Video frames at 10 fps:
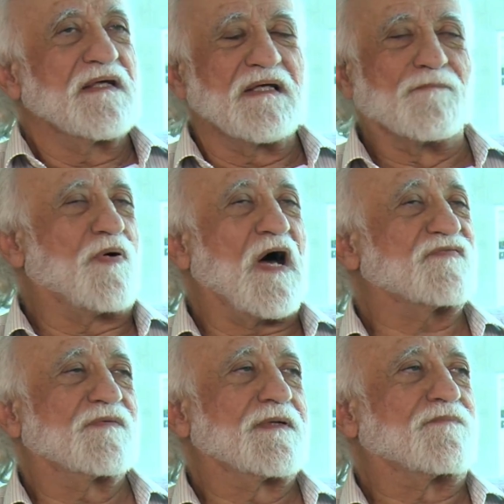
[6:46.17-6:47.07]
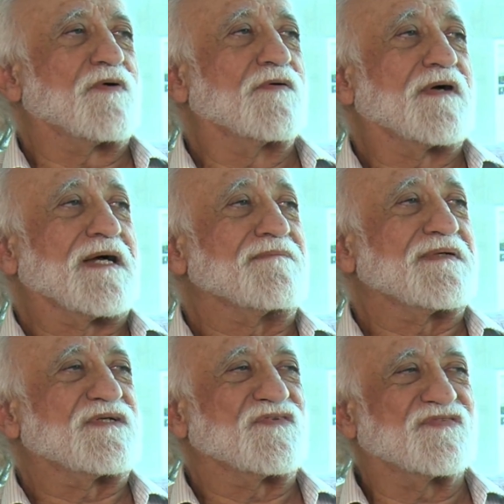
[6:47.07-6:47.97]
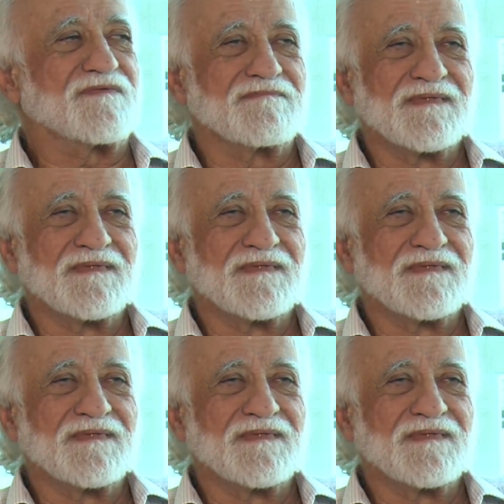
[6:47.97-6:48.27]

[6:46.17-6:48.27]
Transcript: Impossible to program. It just